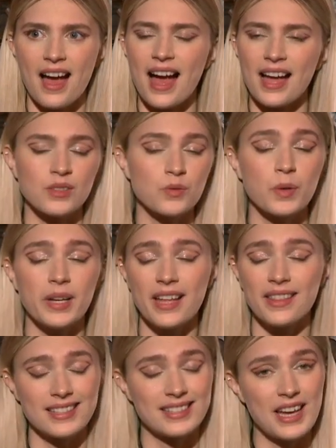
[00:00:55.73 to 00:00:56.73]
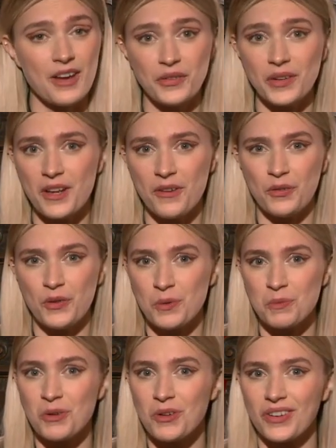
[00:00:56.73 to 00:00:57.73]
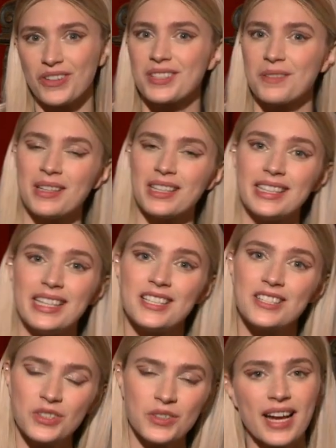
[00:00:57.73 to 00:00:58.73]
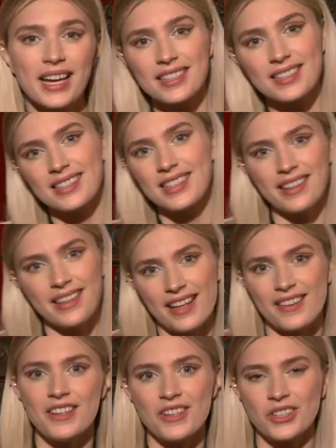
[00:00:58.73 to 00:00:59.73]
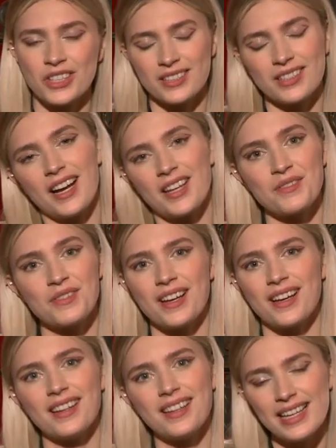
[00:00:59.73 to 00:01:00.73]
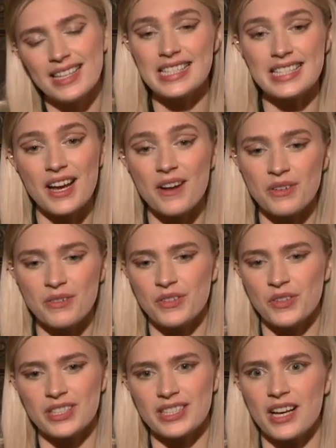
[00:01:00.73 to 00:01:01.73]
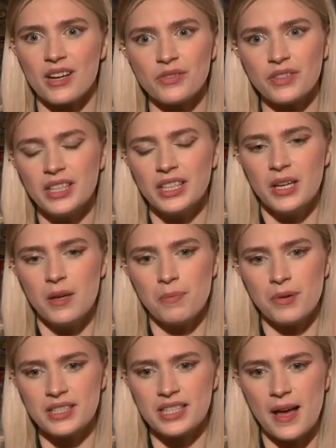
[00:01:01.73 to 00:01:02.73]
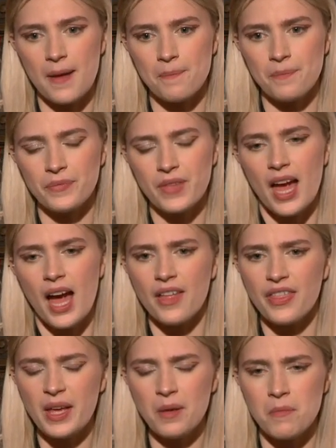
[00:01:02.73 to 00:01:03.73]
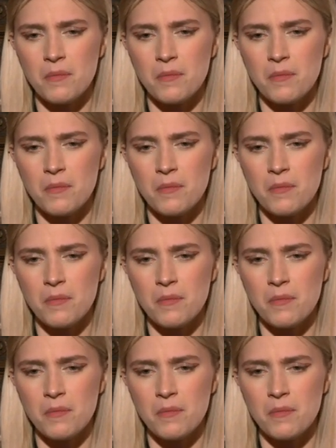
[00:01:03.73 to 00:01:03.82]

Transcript: and we had there's definitely a few more some little easter eggs in there that you got to kind of uh, discover for yourself but um, i think